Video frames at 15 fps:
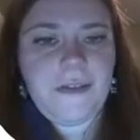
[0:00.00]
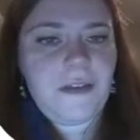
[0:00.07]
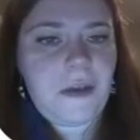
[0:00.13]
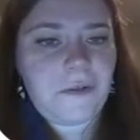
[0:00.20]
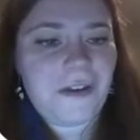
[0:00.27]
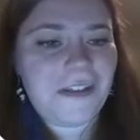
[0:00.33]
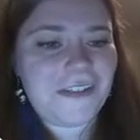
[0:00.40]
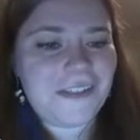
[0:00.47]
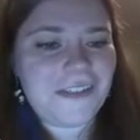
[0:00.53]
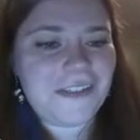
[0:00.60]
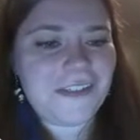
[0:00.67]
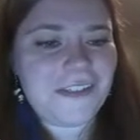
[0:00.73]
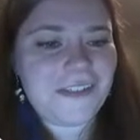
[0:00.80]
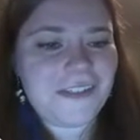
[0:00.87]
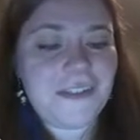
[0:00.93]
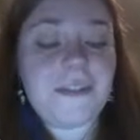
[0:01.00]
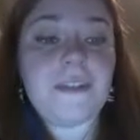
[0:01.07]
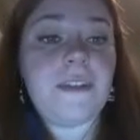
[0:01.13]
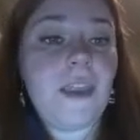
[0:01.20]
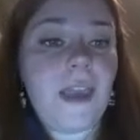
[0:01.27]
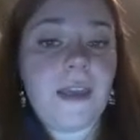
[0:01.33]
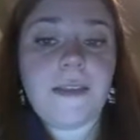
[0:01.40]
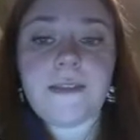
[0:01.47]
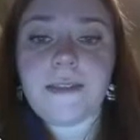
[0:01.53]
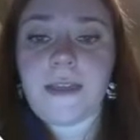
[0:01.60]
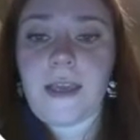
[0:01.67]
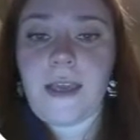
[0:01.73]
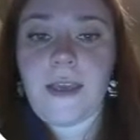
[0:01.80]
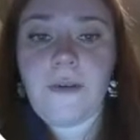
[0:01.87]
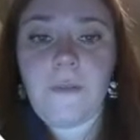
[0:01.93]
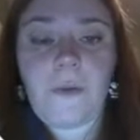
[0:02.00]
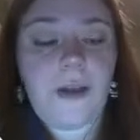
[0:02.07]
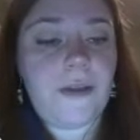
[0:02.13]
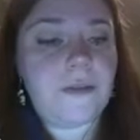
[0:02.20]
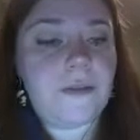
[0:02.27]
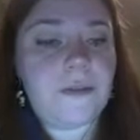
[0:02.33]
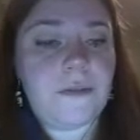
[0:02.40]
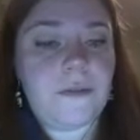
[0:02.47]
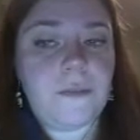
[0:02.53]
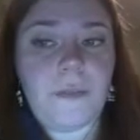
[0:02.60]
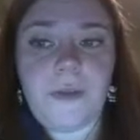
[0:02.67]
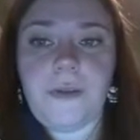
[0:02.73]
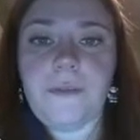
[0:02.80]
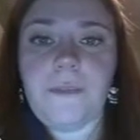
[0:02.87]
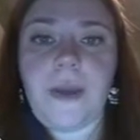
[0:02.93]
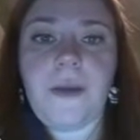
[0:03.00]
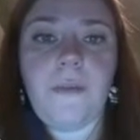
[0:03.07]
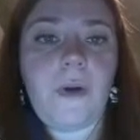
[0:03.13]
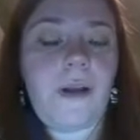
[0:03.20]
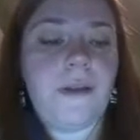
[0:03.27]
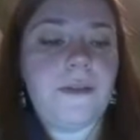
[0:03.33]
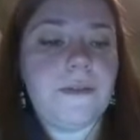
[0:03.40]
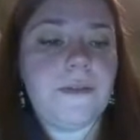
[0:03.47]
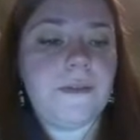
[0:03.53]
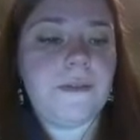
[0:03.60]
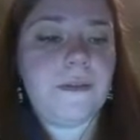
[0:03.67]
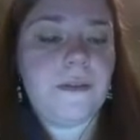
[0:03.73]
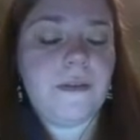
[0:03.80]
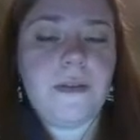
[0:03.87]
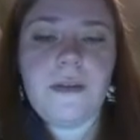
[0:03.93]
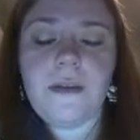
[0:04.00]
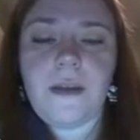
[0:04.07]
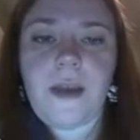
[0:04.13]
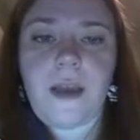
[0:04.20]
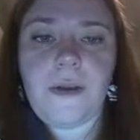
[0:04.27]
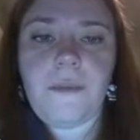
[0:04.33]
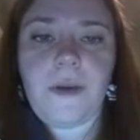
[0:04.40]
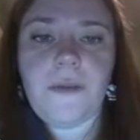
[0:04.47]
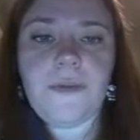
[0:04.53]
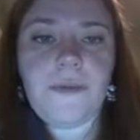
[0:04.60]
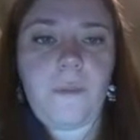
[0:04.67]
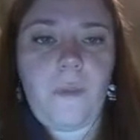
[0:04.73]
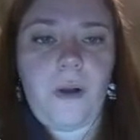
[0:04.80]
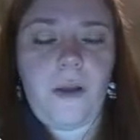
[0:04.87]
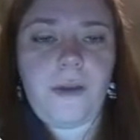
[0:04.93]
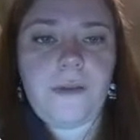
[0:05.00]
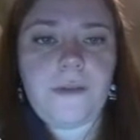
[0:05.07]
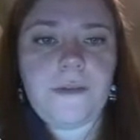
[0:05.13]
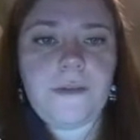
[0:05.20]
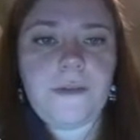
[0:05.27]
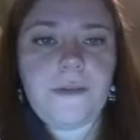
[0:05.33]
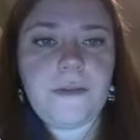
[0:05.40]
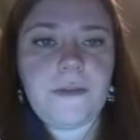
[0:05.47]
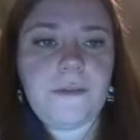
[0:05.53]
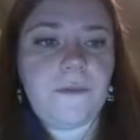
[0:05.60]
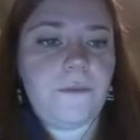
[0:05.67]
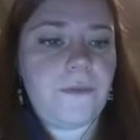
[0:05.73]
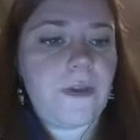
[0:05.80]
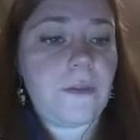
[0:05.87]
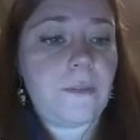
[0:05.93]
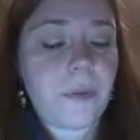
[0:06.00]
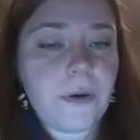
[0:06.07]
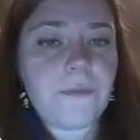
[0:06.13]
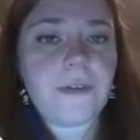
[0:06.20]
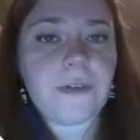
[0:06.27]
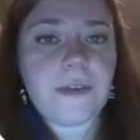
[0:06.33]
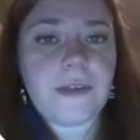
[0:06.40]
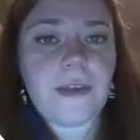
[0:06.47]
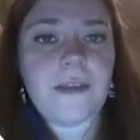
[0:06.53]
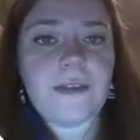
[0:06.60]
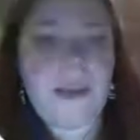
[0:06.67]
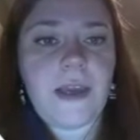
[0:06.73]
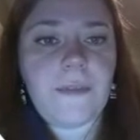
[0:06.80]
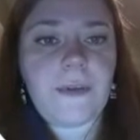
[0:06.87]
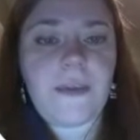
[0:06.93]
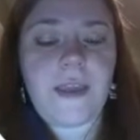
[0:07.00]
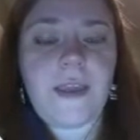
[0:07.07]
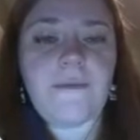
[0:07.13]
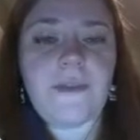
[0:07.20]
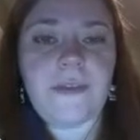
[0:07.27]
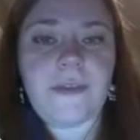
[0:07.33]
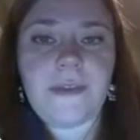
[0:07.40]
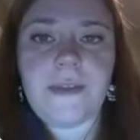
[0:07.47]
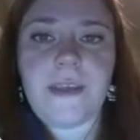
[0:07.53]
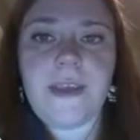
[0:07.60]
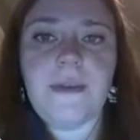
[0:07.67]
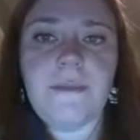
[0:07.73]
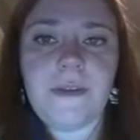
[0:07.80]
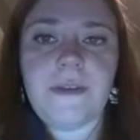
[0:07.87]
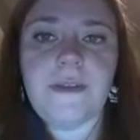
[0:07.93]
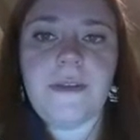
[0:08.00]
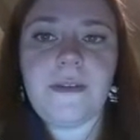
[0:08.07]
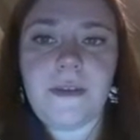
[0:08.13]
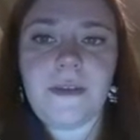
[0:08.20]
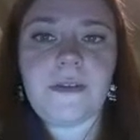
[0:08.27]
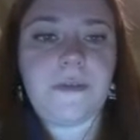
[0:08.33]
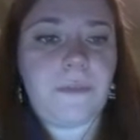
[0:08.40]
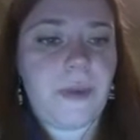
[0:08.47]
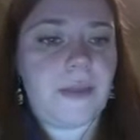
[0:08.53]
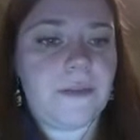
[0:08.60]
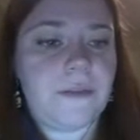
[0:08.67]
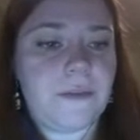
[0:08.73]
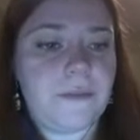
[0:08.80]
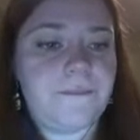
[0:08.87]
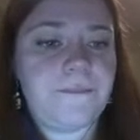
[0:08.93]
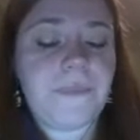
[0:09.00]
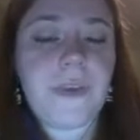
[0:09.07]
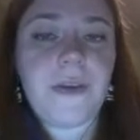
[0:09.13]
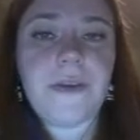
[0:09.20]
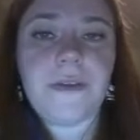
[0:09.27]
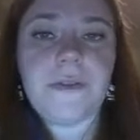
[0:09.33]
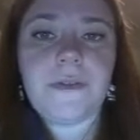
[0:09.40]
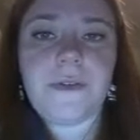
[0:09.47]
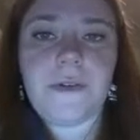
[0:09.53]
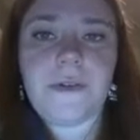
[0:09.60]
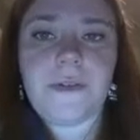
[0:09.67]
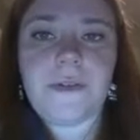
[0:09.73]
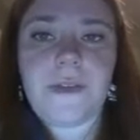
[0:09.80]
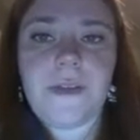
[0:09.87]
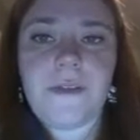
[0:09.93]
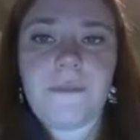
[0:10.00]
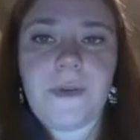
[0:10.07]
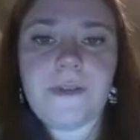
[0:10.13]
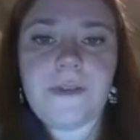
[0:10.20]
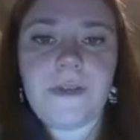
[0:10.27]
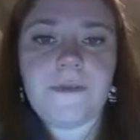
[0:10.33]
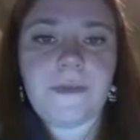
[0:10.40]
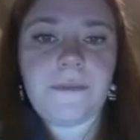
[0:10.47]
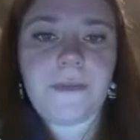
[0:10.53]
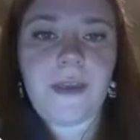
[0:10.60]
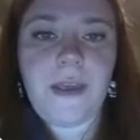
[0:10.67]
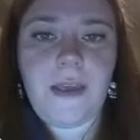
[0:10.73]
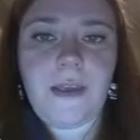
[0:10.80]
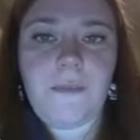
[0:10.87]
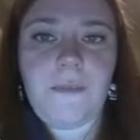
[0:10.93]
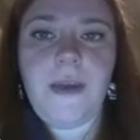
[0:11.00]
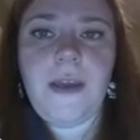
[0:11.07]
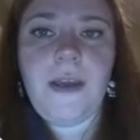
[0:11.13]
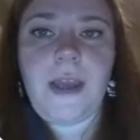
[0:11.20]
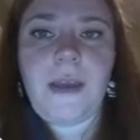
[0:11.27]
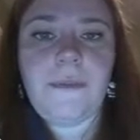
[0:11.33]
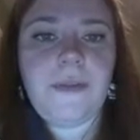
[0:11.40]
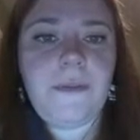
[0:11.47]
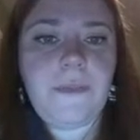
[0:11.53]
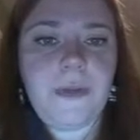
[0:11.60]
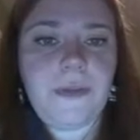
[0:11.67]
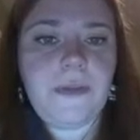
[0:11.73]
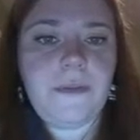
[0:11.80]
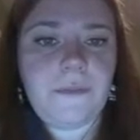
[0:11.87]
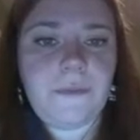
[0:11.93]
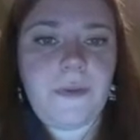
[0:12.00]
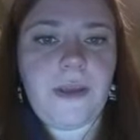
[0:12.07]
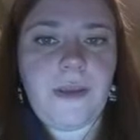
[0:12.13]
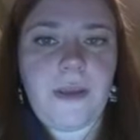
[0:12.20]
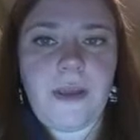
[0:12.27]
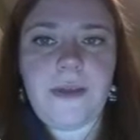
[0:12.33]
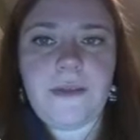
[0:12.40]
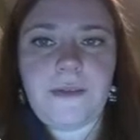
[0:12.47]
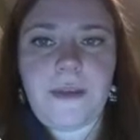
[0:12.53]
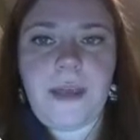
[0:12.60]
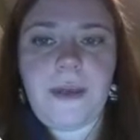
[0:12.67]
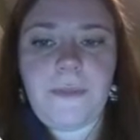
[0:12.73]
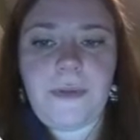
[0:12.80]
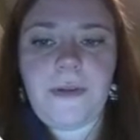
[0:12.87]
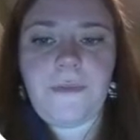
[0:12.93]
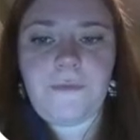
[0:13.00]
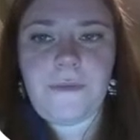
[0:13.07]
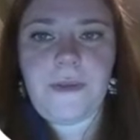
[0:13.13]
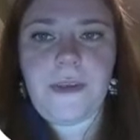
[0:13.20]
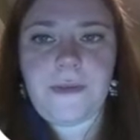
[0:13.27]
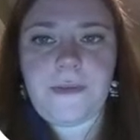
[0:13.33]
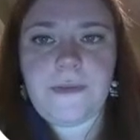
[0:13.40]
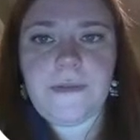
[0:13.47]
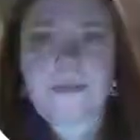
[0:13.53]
Great. Next, I want to build my walls. I want the walls to fit perfectly on top and have the same indentation pattern. So to save myself some time, I'm going to build it right on top of this.